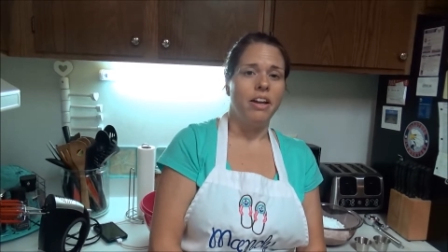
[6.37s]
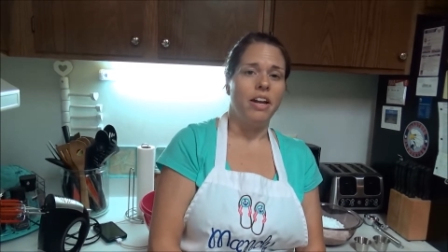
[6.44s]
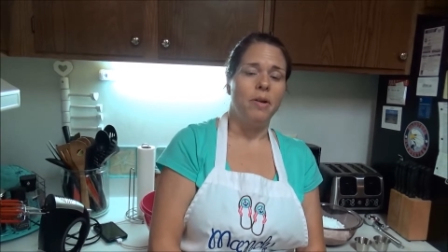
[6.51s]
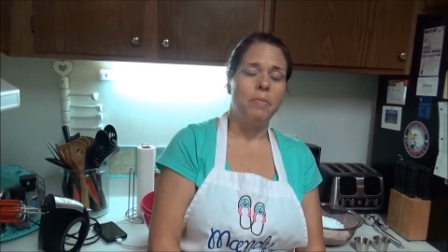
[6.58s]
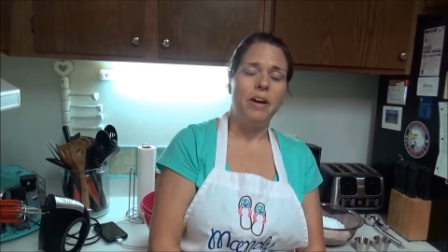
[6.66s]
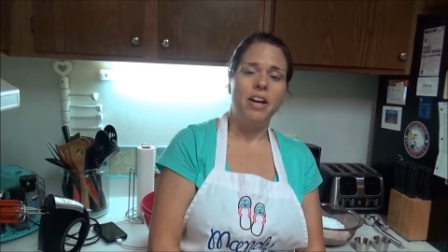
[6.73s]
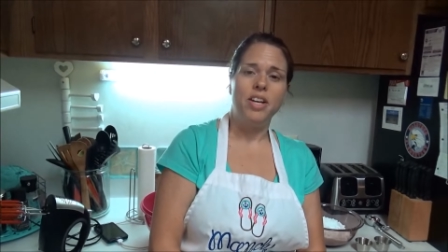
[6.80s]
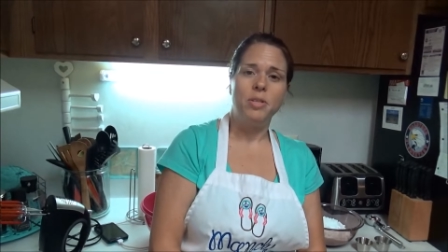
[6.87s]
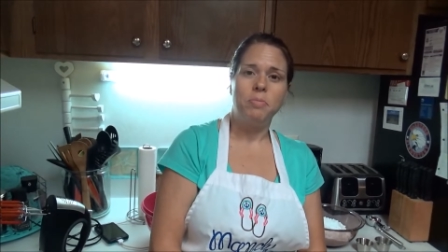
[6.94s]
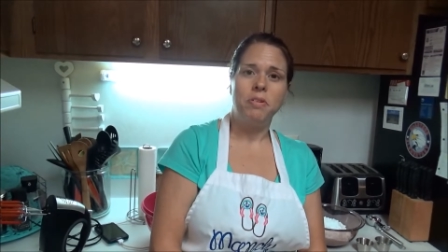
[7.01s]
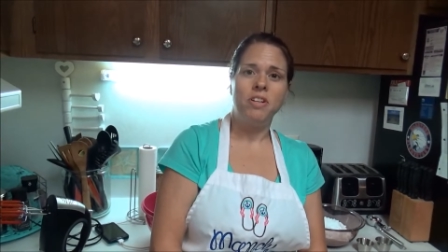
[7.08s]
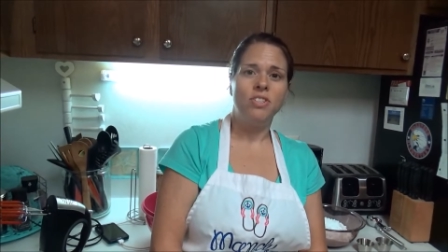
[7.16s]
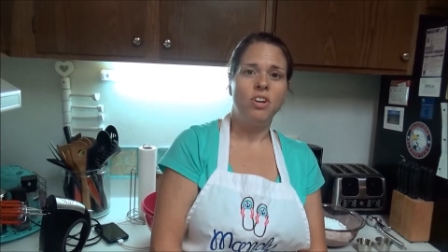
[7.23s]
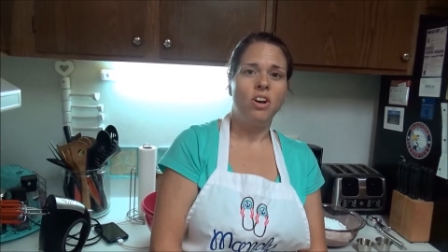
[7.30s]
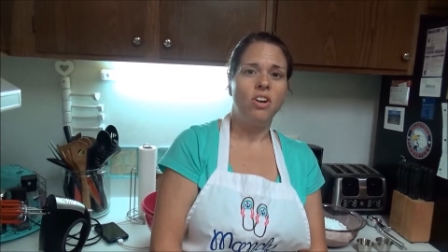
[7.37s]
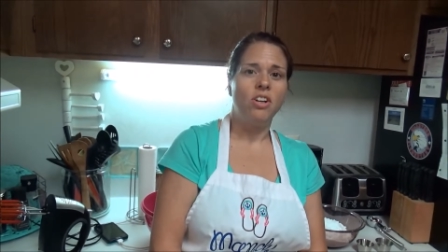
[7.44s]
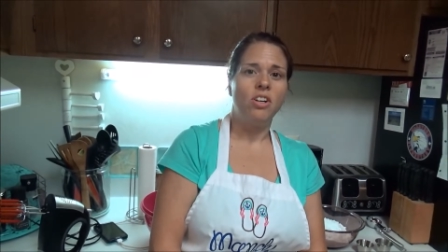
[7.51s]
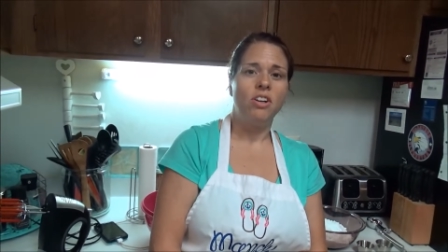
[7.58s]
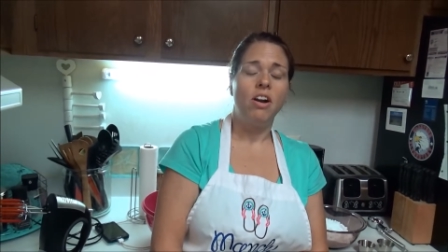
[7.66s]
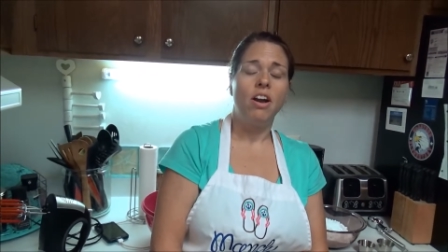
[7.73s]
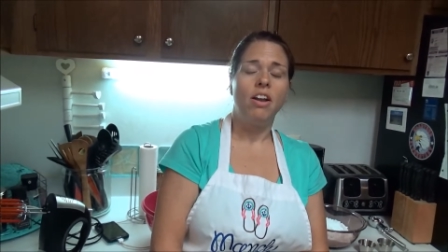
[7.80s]
Now my husband and
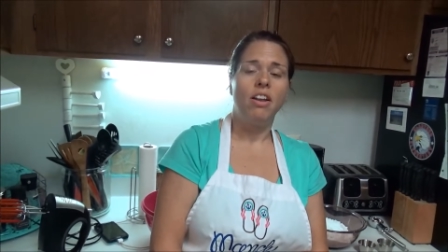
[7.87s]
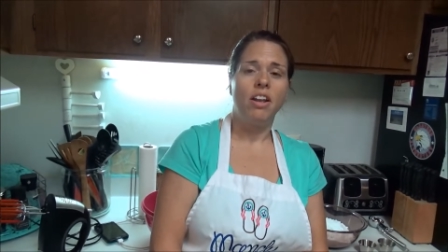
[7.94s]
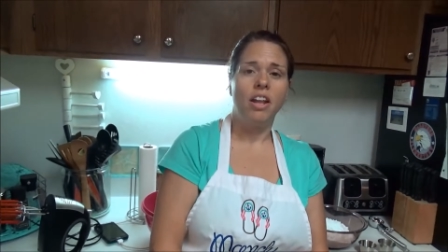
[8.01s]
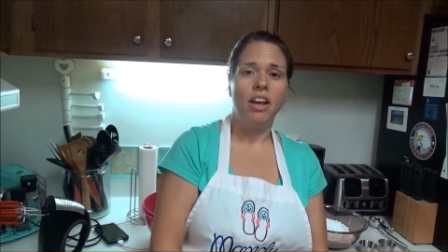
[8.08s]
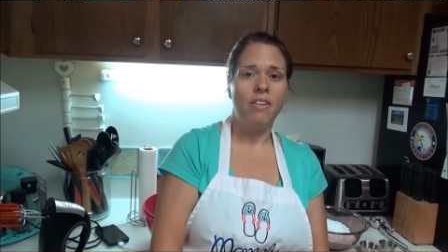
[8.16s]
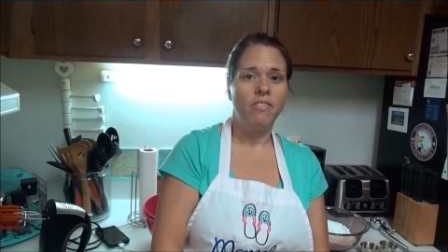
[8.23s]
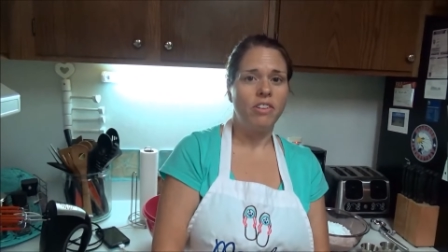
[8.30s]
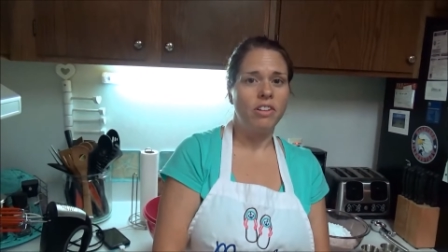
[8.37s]
daughter love